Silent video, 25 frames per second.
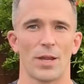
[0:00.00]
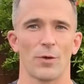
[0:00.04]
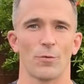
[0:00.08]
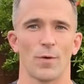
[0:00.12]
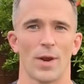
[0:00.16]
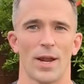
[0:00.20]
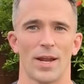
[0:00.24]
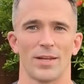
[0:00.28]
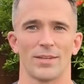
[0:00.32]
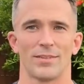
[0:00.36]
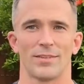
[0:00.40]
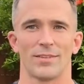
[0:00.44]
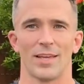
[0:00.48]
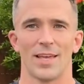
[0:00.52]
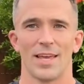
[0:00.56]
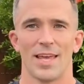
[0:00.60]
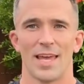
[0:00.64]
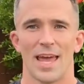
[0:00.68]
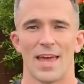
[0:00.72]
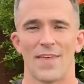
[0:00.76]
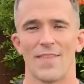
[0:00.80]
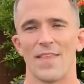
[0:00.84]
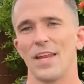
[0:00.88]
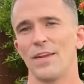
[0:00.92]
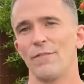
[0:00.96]
raise.
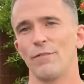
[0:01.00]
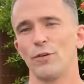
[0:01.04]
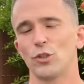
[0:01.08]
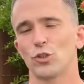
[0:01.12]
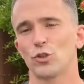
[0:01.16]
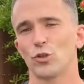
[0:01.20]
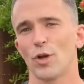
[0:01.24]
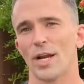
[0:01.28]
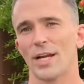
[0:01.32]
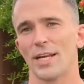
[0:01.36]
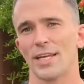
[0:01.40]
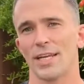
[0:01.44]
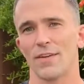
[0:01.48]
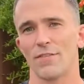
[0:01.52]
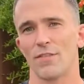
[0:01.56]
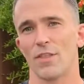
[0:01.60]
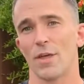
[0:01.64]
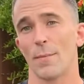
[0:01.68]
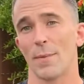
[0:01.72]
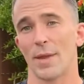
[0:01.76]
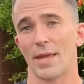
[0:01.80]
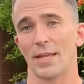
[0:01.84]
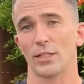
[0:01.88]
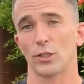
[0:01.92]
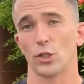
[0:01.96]
And then if you try to give
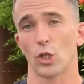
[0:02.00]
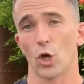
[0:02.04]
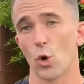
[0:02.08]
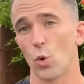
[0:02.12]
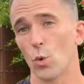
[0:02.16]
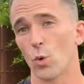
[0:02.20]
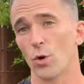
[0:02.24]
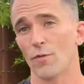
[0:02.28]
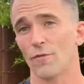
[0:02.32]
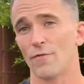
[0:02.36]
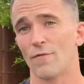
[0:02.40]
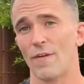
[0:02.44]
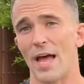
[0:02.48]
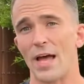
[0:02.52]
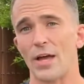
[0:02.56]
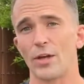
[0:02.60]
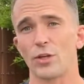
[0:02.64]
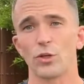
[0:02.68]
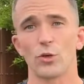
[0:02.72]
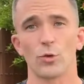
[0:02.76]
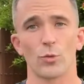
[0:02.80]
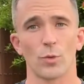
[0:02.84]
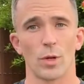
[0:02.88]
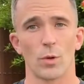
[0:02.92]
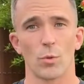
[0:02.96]
them a lower
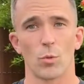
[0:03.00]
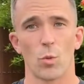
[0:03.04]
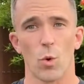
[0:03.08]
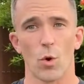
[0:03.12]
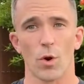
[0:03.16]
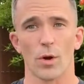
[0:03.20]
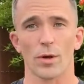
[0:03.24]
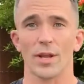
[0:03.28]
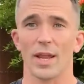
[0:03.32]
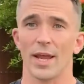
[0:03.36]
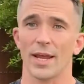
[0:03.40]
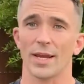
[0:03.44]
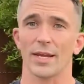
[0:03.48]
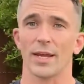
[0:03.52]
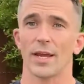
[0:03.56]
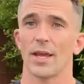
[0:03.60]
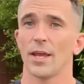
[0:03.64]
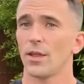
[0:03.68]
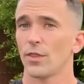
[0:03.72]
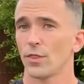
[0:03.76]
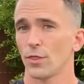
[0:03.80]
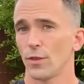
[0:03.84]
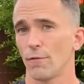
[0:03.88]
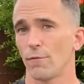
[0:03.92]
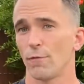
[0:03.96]
value reward, like
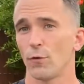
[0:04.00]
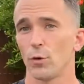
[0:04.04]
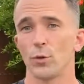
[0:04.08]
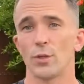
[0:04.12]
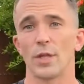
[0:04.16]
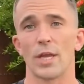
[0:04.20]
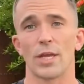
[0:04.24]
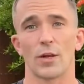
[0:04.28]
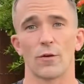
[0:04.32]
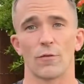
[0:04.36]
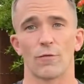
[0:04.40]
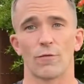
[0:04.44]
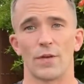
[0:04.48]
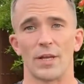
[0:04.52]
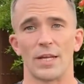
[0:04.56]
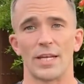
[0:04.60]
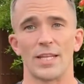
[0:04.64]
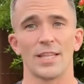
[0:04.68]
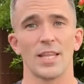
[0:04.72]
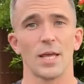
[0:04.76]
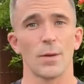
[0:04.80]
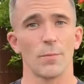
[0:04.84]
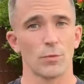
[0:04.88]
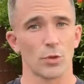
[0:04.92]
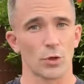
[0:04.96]
the food that you're
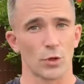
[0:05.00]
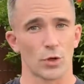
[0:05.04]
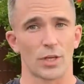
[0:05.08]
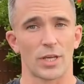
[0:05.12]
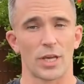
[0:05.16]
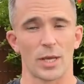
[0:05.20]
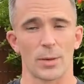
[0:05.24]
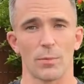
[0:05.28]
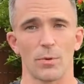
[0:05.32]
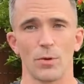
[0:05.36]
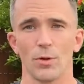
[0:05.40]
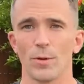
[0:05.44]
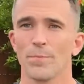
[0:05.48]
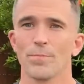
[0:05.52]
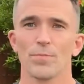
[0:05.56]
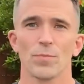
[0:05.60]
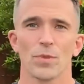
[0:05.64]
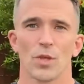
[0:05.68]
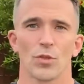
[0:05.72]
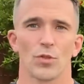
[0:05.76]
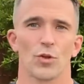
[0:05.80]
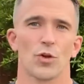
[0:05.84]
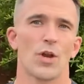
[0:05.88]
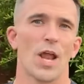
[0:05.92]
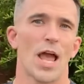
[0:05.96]
feeding them, their kibble,
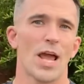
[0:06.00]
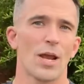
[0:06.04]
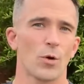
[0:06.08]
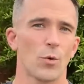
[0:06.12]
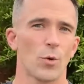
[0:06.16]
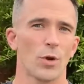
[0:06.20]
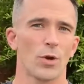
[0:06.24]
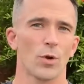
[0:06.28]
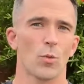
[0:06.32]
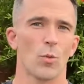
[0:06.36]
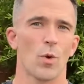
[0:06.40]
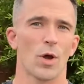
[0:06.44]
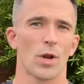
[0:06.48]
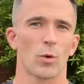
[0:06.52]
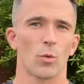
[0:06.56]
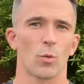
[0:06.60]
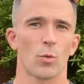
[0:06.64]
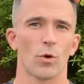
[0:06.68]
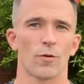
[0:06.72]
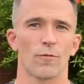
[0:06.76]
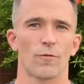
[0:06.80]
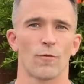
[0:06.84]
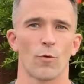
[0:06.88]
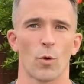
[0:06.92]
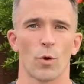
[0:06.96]
they're not going to want to
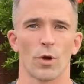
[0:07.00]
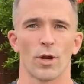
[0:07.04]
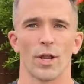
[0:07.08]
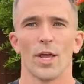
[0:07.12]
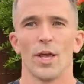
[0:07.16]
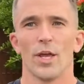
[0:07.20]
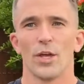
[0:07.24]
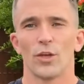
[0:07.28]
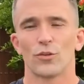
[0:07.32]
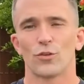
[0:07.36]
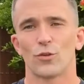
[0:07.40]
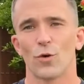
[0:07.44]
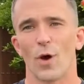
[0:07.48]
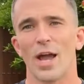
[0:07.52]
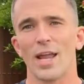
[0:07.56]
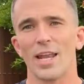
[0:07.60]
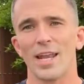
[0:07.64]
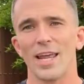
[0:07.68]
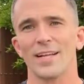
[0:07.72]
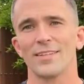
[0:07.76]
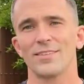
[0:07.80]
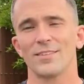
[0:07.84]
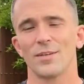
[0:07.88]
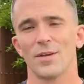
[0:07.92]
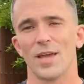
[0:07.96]
work for it. So I
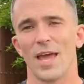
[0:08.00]
like to